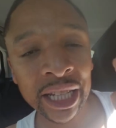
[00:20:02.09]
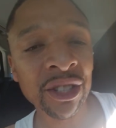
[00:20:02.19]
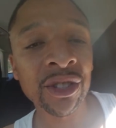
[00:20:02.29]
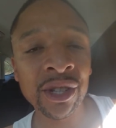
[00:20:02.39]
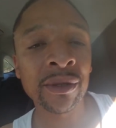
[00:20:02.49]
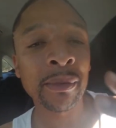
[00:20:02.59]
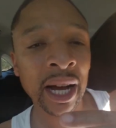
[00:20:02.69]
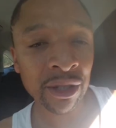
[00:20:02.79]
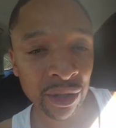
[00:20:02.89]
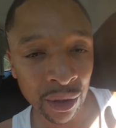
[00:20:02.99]
It's just
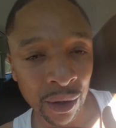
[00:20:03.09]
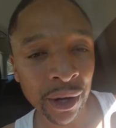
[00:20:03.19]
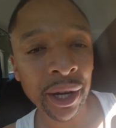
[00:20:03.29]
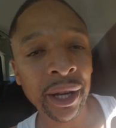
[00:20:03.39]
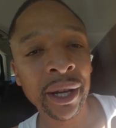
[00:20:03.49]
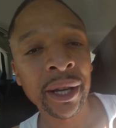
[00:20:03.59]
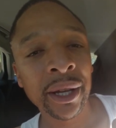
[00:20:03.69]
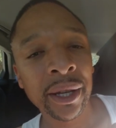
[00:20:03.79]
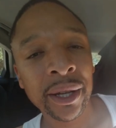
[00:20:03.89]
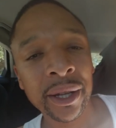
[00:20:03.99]
my story.
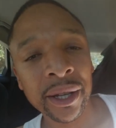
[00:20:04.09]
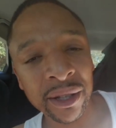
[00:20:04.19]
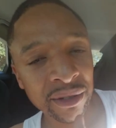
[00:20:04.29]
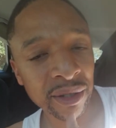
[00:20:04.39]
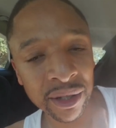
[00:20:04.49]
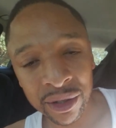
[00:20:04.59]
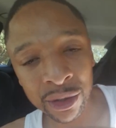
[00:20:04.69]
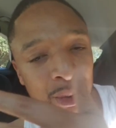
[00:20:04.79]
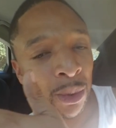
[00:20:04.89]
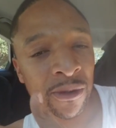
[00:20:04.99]
Cause the
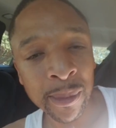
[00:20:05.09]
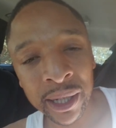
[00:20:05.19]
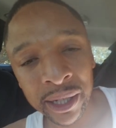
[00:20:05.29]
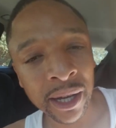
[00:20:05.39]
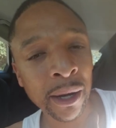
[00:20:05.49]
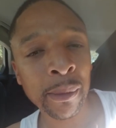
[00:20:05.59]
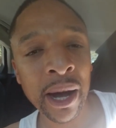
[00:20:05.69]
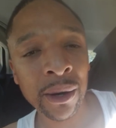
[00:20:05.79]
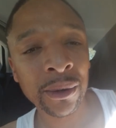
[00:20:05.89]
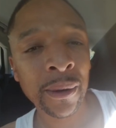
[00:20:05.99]
truth about to come
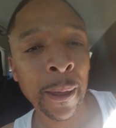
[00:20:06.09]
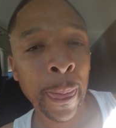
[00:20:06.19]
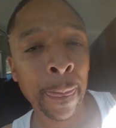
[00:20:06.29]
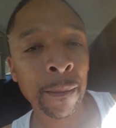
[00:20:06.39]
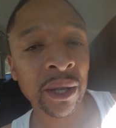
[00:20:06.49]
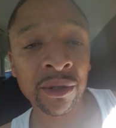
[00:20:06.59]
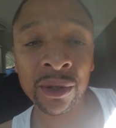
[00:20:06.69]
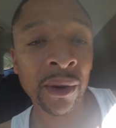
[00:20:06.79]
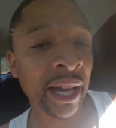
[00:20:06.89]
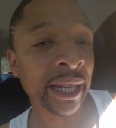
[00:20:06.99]
out. And
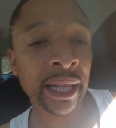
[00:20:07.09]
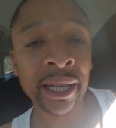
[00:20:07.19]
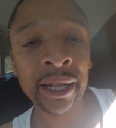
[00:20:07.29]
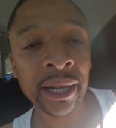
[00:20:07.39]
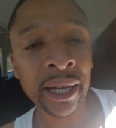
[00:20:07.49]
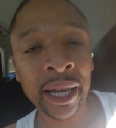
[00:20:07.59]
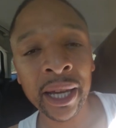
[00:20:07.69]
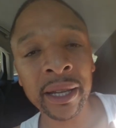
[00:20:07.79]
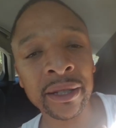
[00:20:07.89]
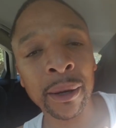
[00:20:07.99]
so at the end of the
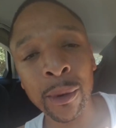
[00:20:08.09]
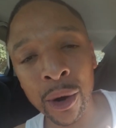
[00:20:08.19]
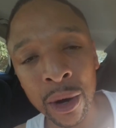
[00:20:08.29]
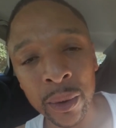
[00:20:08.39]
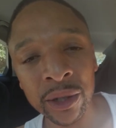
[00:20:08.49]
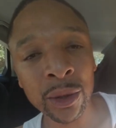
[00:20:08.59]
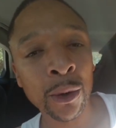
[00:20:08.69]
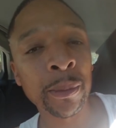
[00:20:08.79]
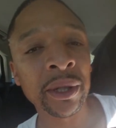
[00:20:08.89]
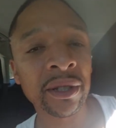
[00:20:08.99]
day, as I'm always
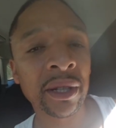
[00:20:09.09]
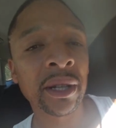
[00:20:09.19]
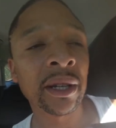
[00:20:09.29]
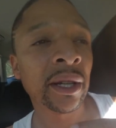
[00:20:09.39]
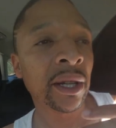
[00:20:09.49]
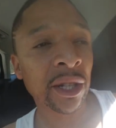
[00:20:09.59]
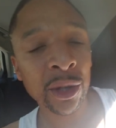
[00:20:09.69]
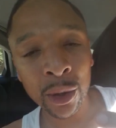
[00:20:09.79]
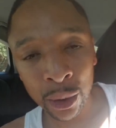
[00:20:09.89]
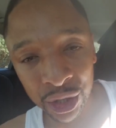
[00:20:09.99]
open to
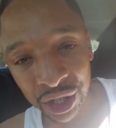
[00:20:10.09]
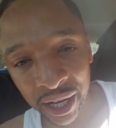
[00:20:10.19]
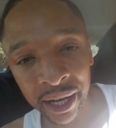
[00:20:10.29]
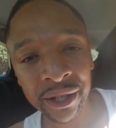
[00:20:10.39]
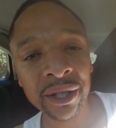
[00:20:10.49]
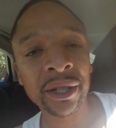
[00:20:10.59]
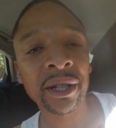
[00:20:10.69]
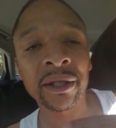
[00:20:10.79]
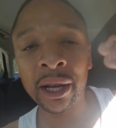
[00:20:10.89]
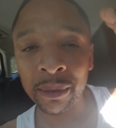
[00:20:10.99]
negotiation,
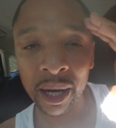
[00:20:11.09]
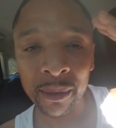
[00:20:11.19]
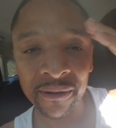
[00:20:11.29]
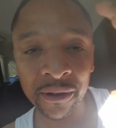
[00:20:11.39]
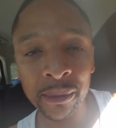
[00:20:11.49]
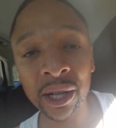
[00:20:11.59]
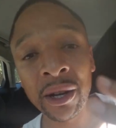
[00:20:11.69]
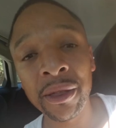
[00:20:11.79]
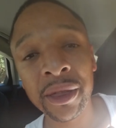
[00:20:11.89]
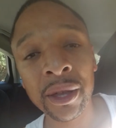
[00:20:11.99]
cause I'm coming from a
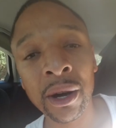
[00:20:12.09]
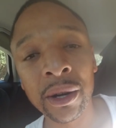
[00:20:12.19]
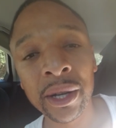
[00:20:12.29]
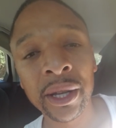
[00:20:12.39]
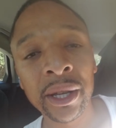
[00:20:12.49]
good thought.